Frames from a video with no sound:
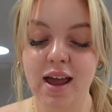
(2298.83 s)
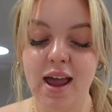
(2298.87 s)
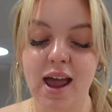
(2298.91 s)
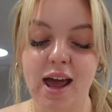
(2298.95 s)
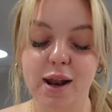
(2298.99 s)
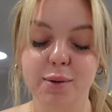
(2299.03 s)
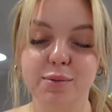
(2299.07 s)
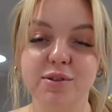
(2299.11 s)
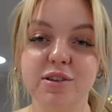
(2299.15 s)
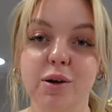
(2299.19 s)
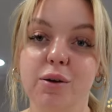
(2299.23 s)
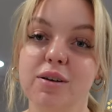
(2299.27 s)

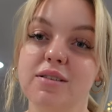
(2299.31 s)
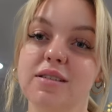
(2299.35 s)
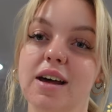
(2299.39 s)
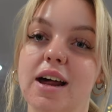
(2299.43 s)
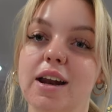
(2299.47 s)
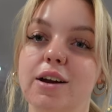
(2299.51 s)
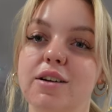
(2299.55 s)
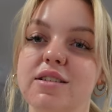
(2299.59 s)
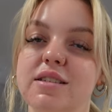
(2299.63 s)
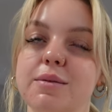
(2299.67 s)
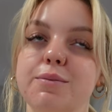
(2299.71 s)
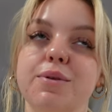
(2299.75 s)
and I'm so
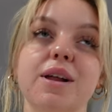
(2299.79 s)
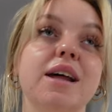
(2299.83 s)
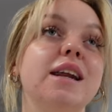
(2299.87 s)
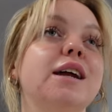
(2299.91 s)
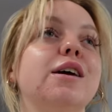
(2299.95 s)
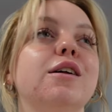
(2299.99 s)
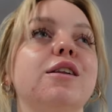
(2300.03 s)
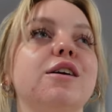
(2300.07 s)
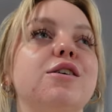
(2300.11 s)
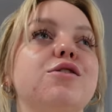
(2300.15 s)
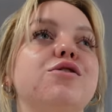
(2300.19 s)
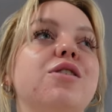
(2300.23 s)
excited because I'm
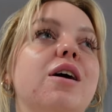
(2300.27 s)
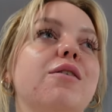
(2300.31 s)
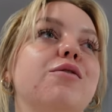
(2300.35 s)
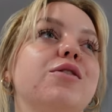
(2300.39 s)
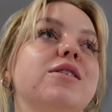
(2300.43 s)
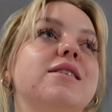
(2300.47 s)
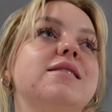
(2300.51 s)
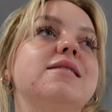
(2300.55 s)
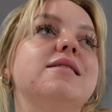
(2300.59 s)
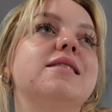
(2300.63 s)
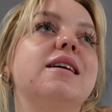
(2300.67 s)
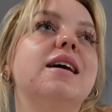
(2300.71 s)
planning a lot of
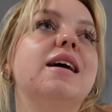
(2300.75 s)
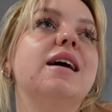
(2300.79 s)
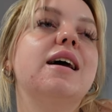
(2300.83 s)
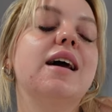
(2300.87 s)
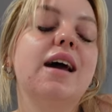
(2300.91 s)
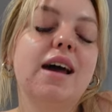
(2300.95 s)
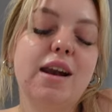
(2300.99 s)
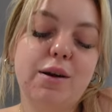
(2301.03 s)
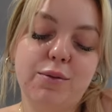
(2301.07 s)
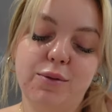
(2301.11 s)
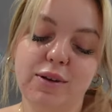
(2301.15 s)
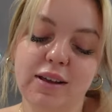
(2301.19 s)
travel this year,
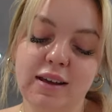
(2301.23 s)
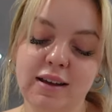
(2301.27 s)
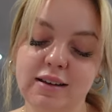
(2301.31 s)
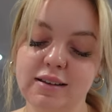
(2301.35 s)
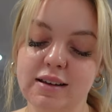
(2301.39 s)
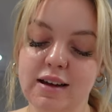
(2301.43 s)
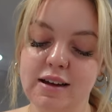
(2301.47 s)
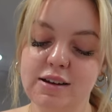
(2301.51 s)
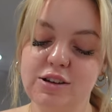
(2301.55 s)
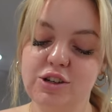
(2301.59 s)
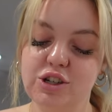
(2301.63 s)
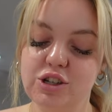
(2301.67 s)
and I'm really
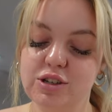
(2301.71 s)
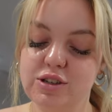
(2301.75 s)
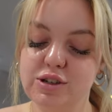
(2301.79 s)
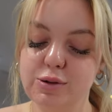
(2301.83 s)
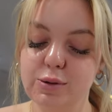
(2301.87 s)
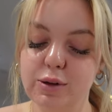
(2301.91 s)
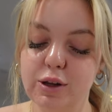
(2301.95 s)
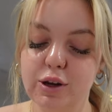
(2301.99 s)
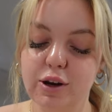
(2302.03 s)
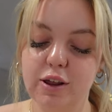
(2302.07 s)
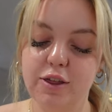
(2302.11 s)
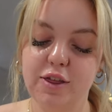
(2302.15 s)
excited to just
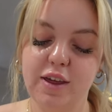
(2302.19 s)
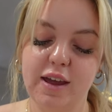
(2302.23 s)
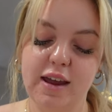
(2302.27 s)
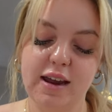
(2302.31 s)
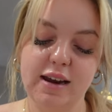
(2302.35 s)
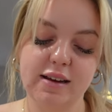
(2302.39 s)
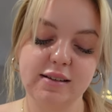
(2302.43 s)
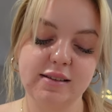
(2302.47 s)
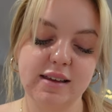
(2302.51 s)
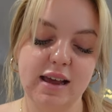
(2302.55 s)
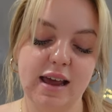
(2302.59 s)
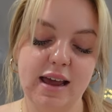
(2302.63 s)
do a lot of things.